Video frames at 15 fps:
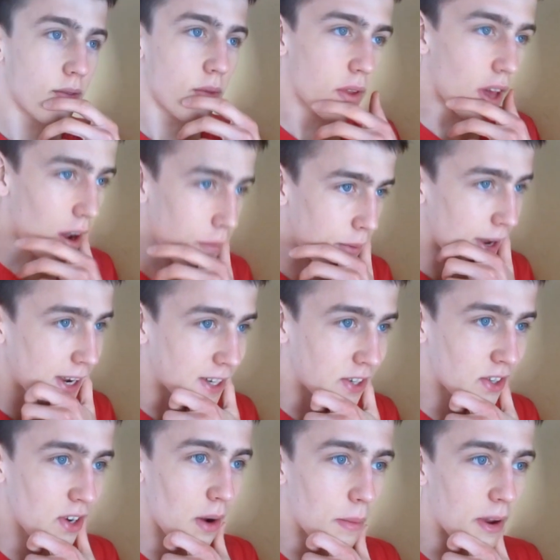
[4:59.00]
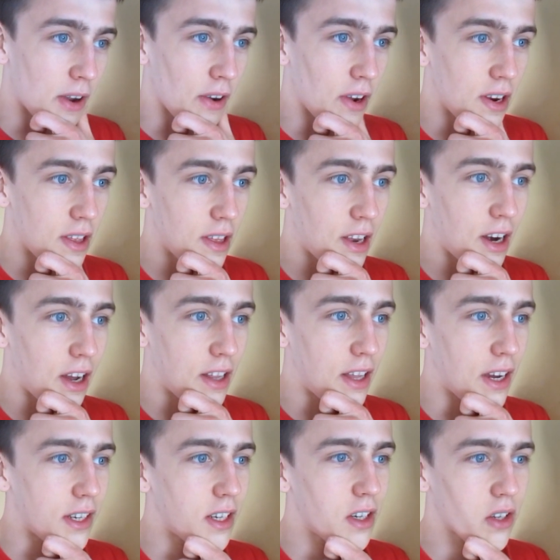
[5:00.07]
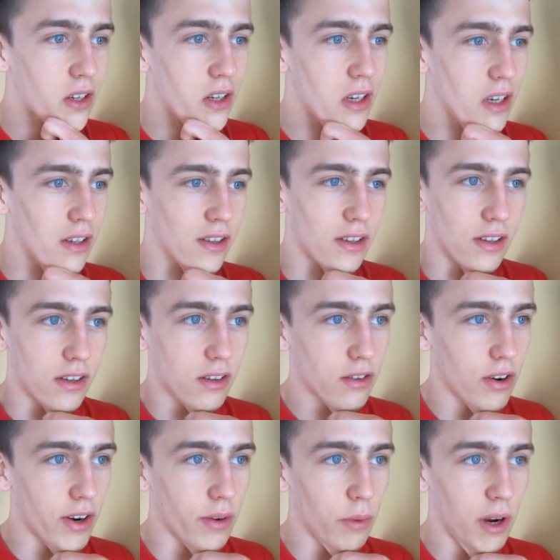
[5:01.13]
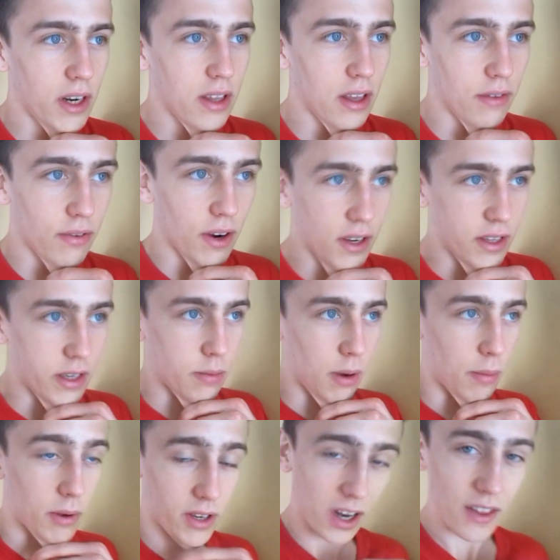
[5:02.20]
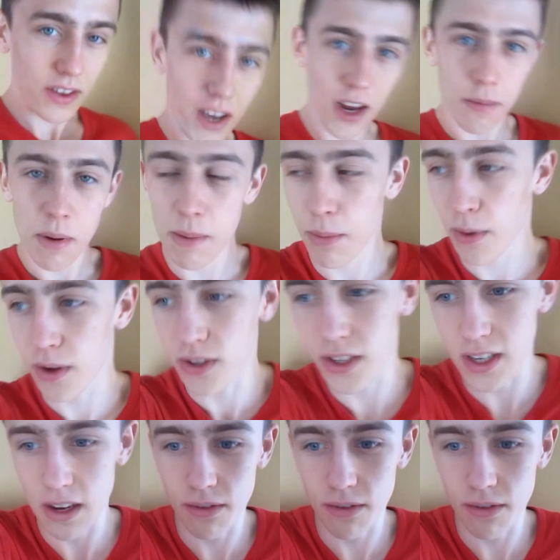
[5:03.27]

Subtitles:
Without being snobby or anything like that, just Jesus Christ. Where do they find these people? It's like the kind of people you see